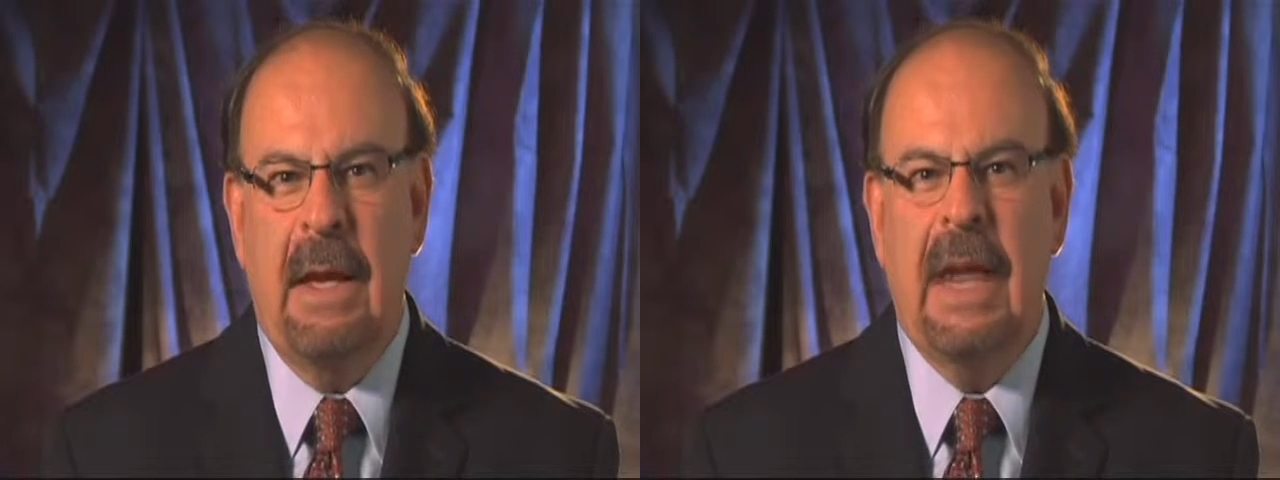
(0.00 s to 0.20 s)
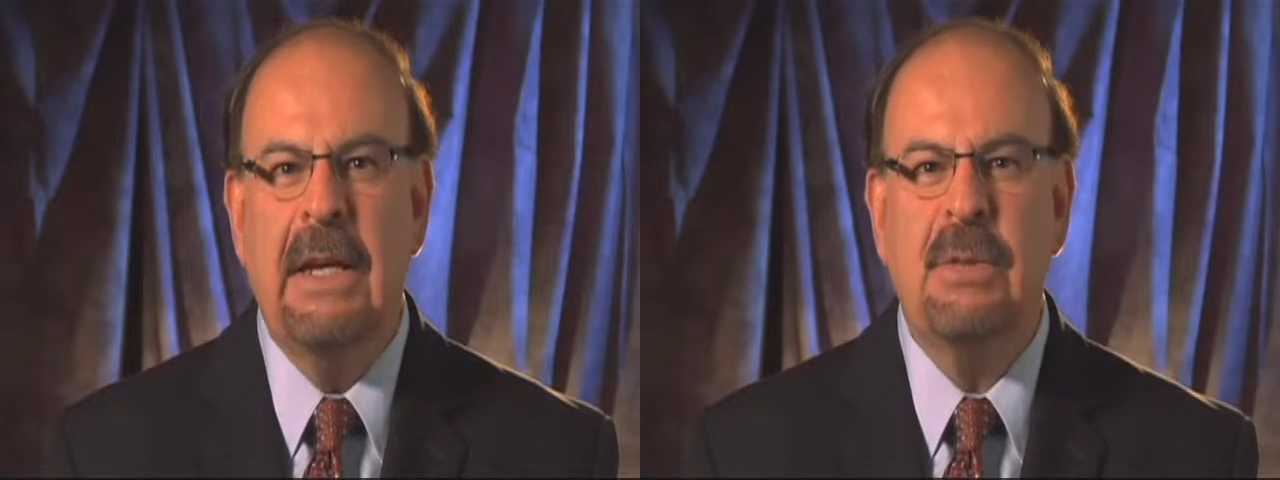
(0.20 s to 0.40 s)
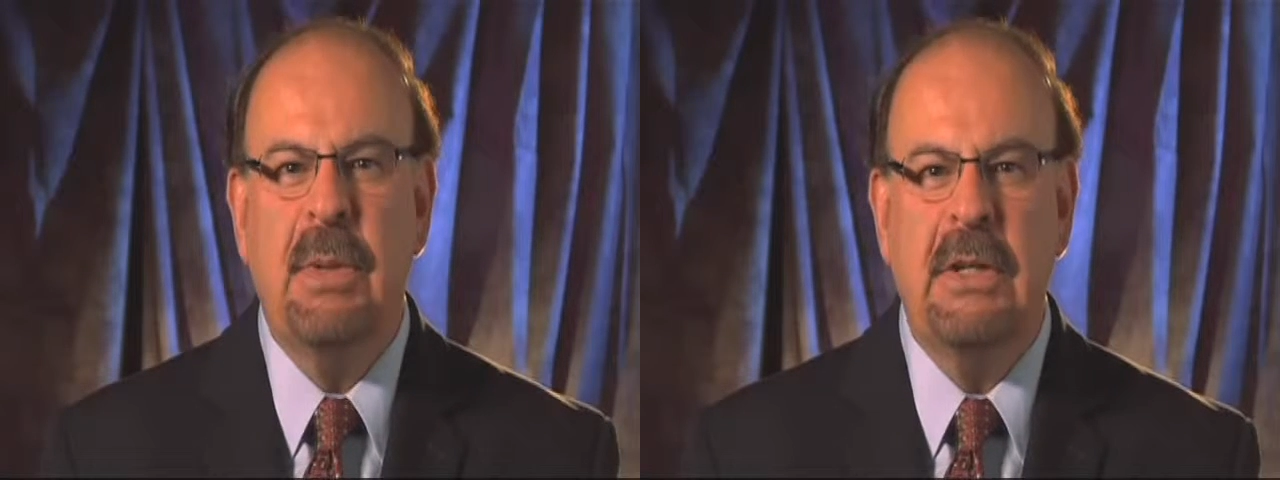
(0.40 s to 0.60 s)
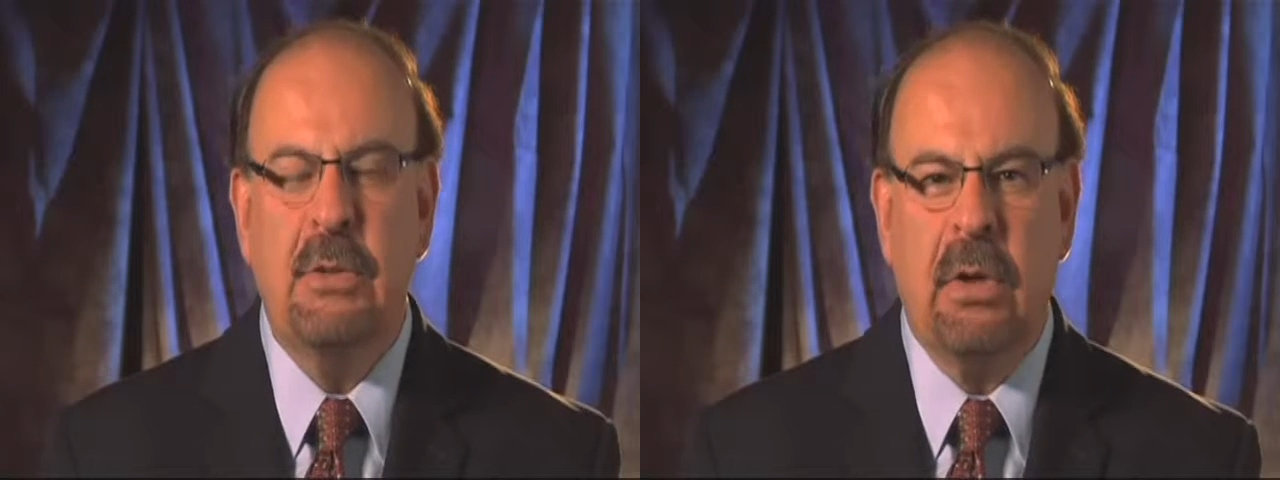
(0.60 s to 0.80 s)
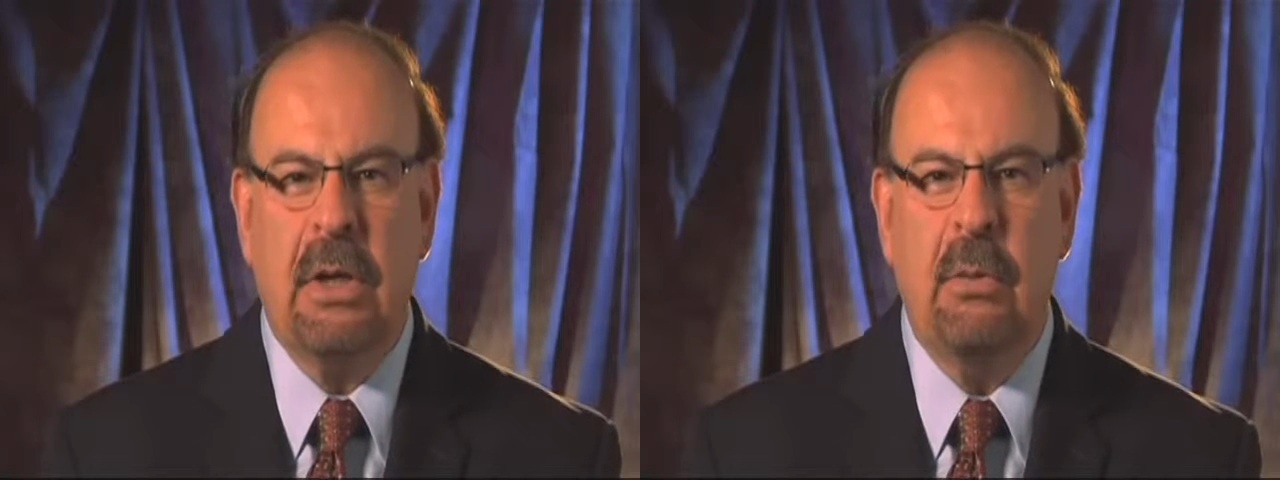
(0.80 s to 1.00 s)
ASP
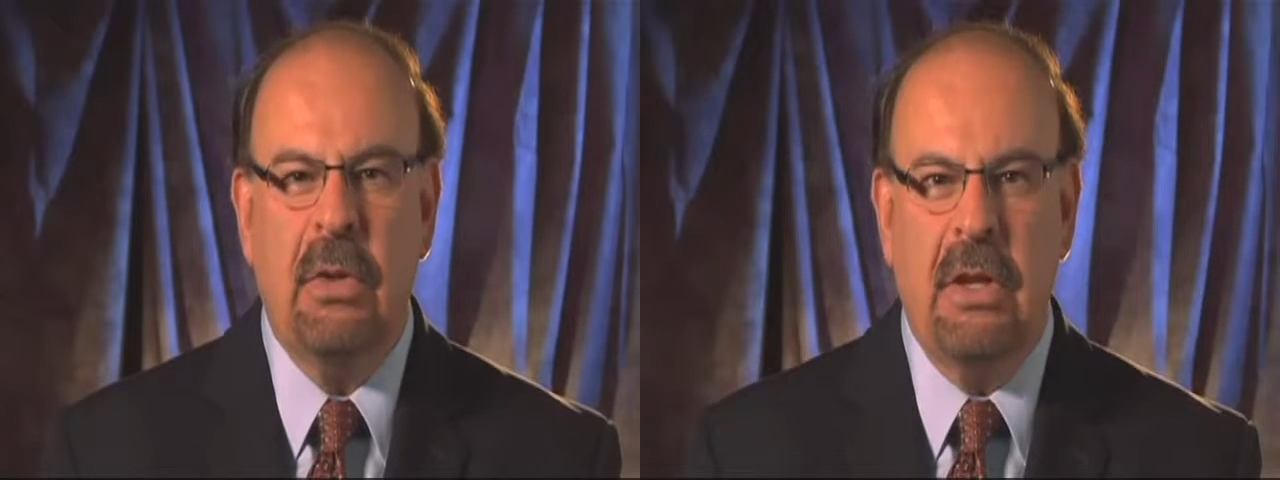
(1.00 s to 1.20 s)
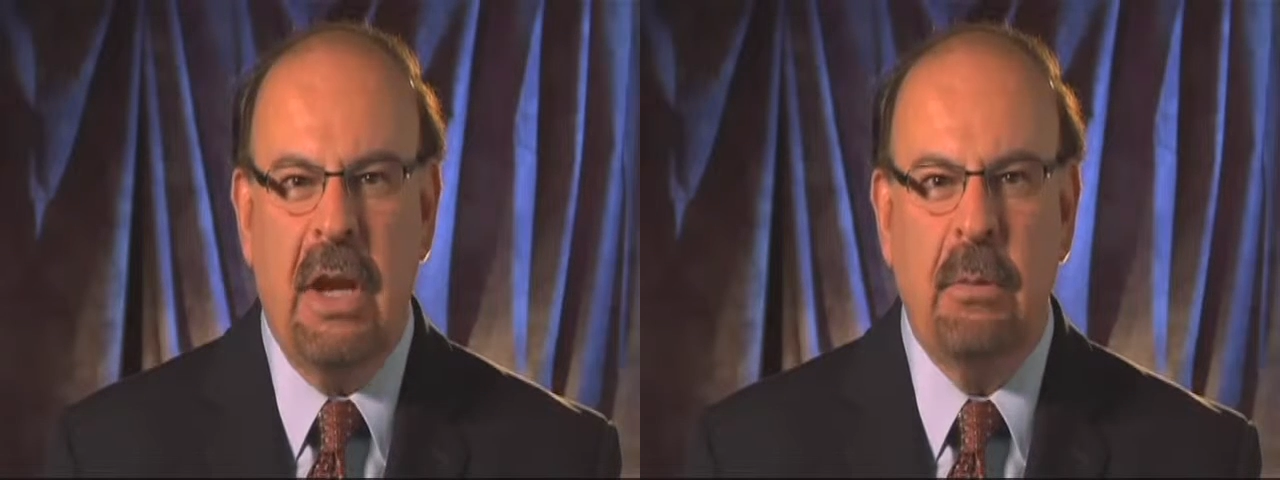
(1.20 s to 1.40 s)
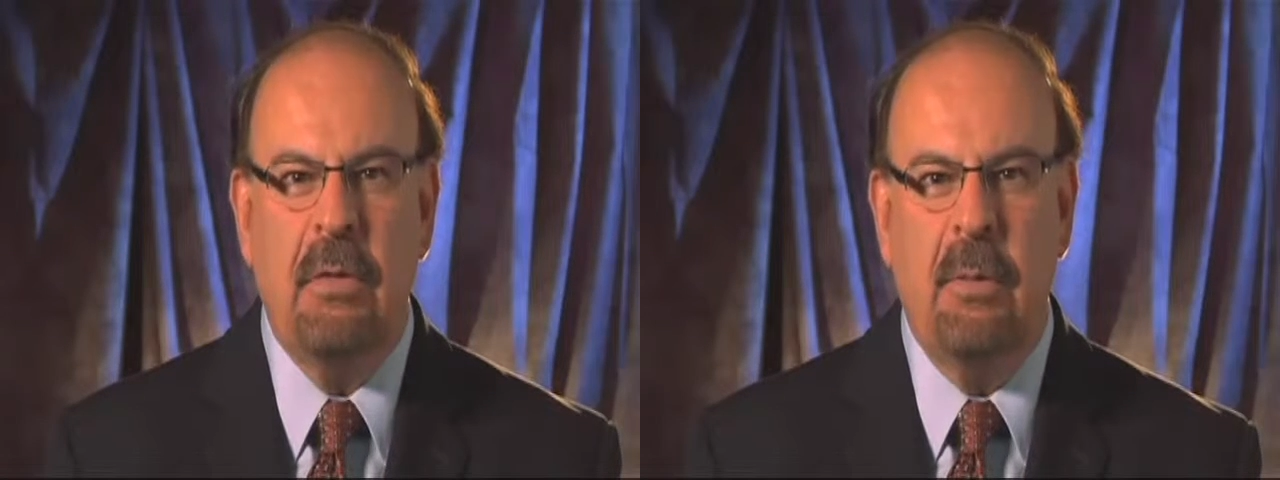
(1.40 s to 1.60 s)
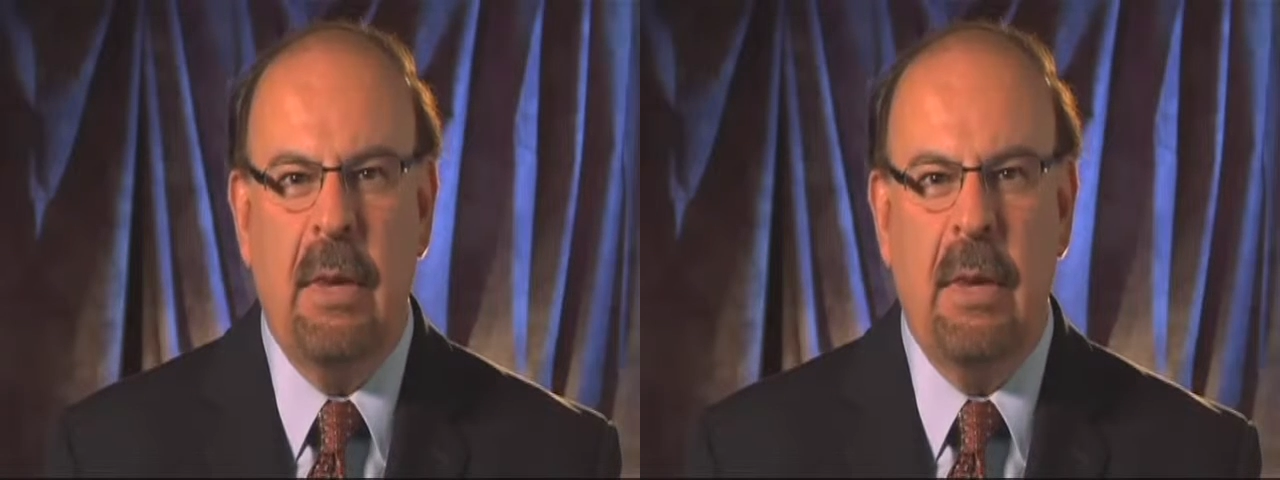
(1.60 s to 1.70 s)
is working with a number of